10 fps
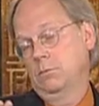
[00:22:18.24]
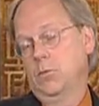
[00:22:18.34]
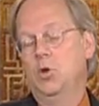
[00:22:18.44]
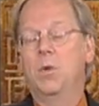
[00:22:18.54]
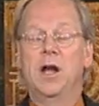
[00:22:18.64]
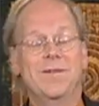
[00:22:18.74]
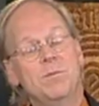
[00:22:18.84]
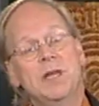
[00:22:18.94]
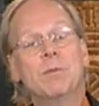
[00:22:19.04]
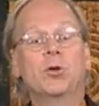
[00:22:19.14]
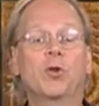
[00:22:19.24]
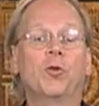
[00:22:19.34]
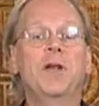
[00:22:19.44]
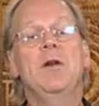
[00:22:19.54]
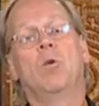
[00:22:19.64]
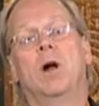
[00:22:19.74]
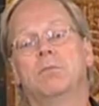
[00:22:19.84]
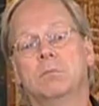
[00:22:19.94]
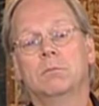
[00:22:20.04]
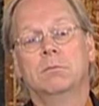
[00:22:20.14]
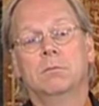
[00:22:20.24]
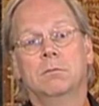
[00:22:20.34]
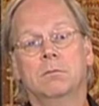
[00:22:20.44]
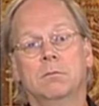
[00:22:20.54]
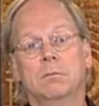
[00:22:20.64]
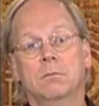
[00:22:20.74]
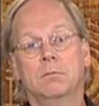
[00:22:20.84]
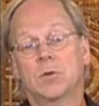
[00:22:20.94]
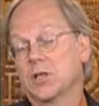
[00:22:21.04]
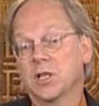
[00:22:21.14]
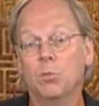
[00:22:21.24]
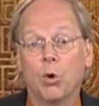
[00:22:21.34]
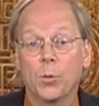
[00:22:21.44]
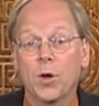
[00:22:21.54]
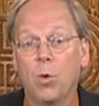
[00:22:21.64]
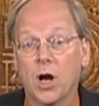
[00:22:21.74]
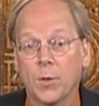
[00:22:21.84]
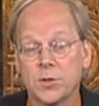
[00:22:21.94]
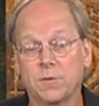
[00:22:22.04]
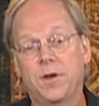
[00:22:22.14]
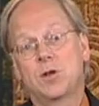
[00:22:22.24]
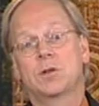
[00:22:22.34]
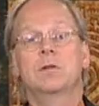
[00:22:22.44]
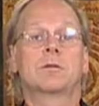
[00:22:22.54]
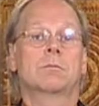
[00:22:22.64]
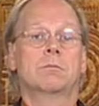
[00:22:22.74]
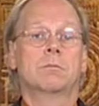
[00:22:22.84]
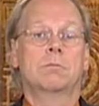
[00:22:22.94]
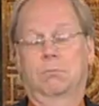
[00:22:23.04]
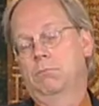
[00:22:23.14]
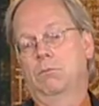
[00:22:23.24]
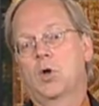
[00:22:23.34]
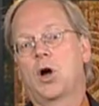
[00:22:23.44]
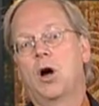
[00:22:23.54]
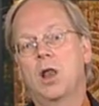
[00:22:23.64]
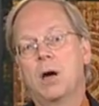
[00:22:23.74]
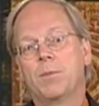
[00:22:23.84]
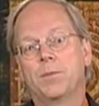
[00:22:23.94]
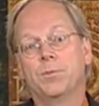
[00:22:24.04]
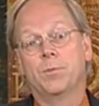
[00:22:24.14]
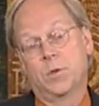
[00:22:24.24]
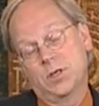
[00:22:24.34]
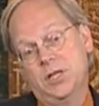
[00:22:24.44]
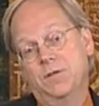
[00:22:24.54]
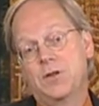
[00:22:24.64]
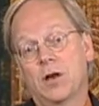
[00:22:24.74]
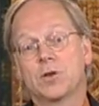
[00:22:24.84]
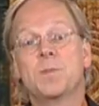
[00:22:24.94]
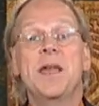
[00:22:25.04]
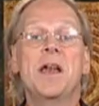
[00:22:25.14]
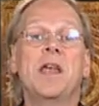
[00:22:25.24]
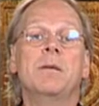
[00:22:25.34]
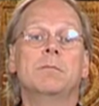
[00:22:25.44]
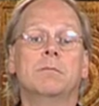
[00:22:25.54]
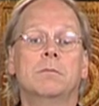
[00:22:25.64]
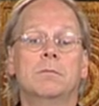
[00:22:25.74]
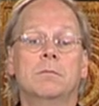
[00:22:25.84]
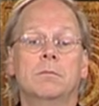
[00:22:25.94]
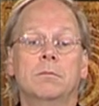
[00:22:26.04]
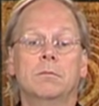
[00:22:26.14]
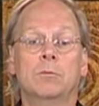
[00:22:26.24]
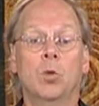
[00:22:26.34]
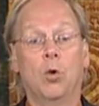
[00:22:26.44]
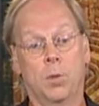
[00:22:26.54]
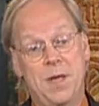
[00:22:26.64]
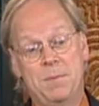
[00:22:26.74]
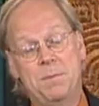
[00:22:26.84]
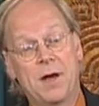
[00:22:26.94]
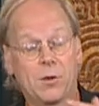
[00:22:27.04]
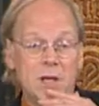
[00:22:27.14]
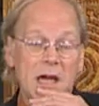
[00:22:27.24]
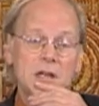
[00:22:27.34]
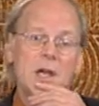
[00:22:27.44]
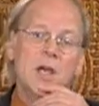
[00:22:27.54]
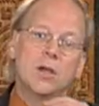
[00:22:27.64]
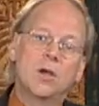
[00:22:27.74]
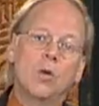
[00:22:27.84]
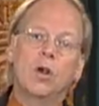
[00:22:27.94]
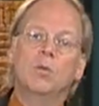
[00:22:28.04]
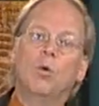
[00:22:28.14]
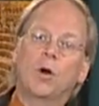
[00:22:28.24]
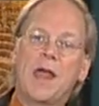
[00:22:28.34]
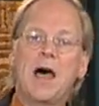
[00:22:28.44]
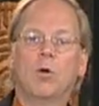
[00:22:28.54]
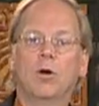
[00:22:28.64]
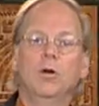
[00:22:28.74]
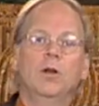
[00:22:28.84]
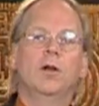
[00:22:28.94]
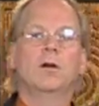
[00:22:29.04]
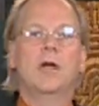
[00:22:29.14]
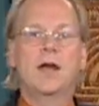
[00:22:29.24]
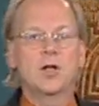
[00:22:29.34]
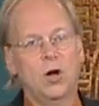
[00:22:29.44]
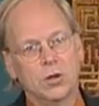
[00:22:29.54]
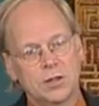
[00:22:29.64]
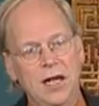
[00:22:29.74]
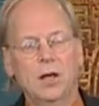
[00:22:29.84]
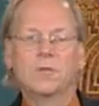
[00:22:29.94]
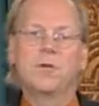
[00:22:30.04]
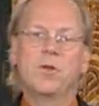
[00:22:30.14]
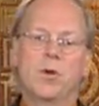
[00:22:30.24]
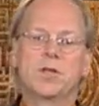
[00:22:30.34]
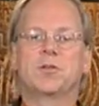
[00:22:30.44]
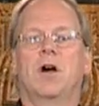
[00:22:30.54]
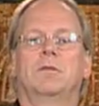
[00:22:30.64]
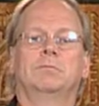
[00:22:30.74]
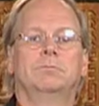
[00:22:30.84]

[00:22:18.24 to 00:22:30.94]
You might even be able to create one. Does Lemoore require reservations? Call up. See if Taylor's made any. Or maybe better yet, go to Lemoore an hour earlier and call Taylor from the restaurant.